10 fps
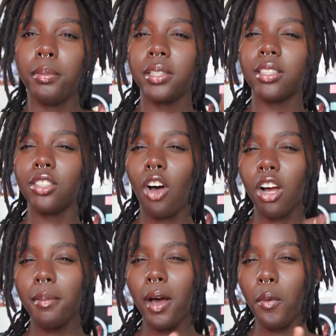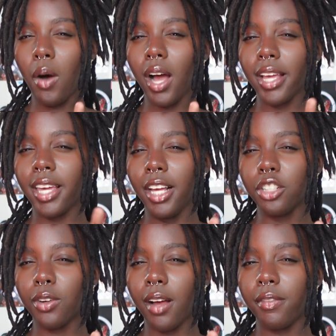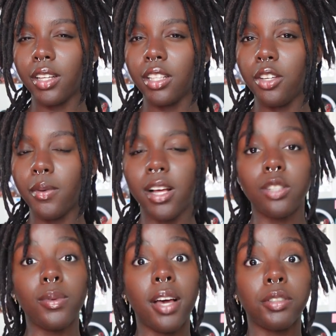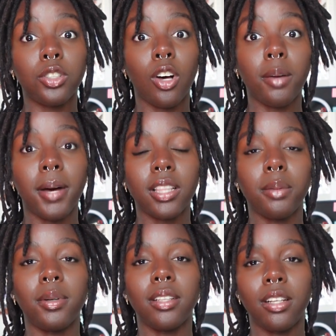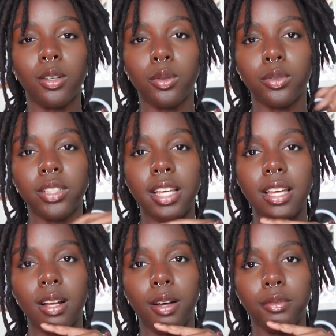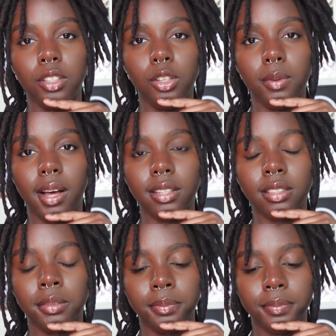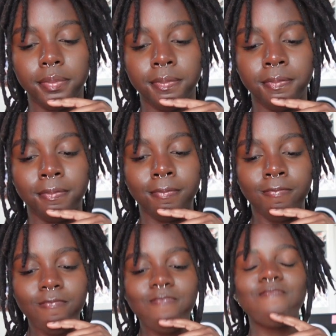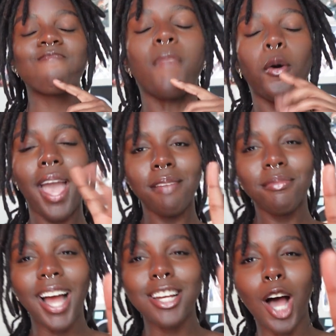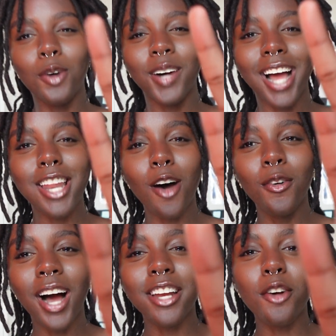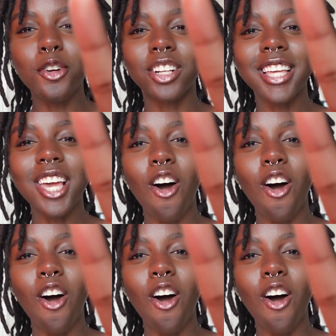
But to talk about why it gained traffic in the US, we have to talk about the political state of the US. Okay, I know, you're clicking